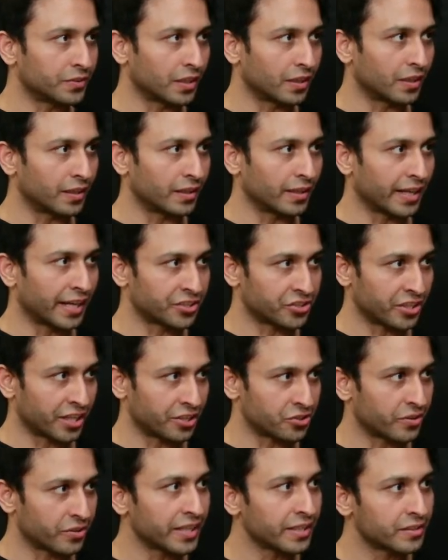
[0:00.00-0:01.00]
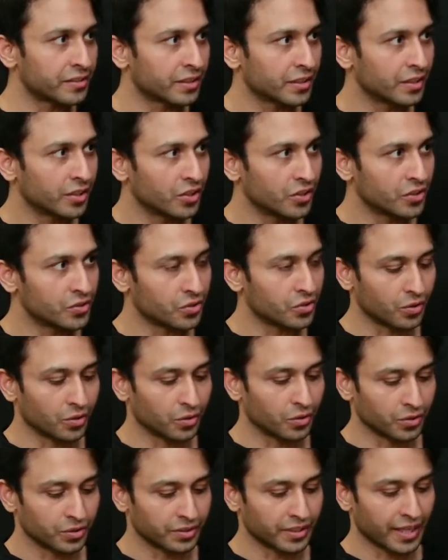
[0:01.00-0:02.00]
the exchange rate.
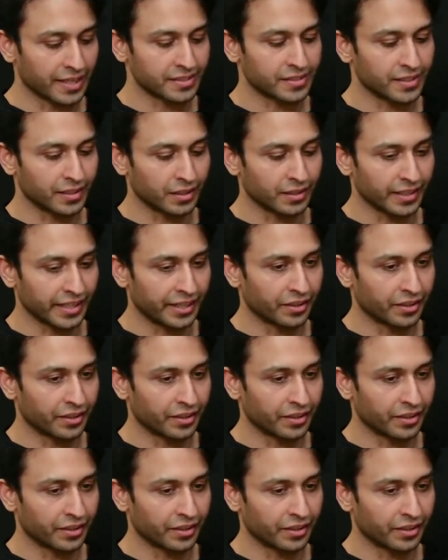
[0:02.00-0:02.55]
So that's the